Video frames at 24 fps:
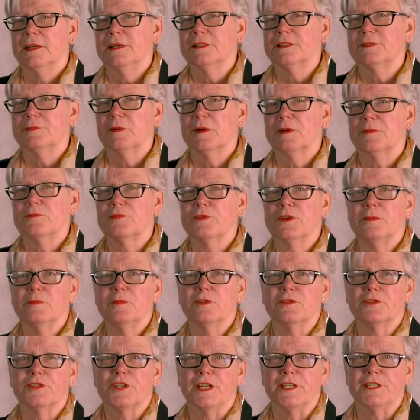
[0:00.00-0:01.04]
It's what
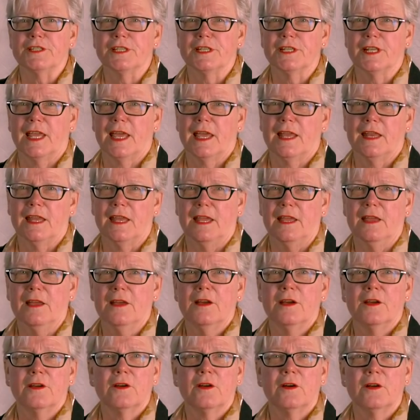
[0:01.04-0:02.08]
Premier Jason Kenney
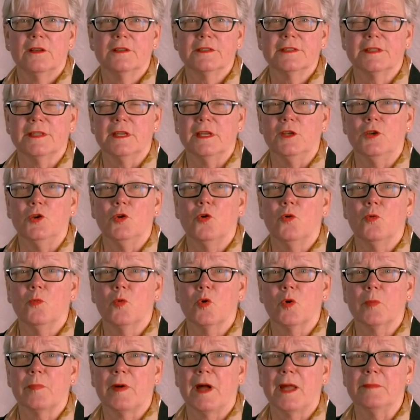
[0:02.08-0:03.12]
calls the No
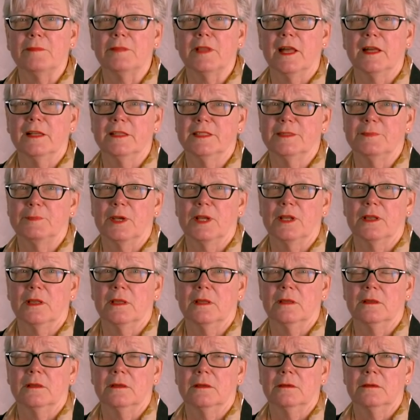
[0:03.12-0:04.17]
More Pipelines
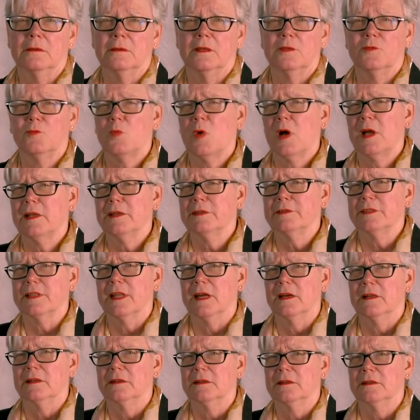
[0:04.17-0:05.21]
Bill. And why is
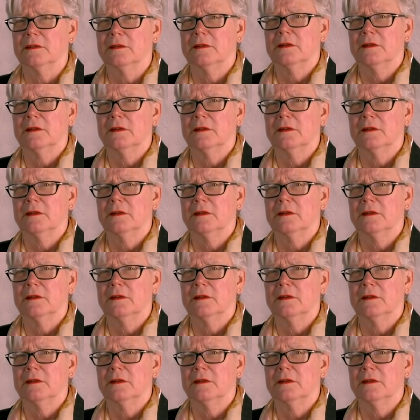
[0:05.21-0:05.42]
that?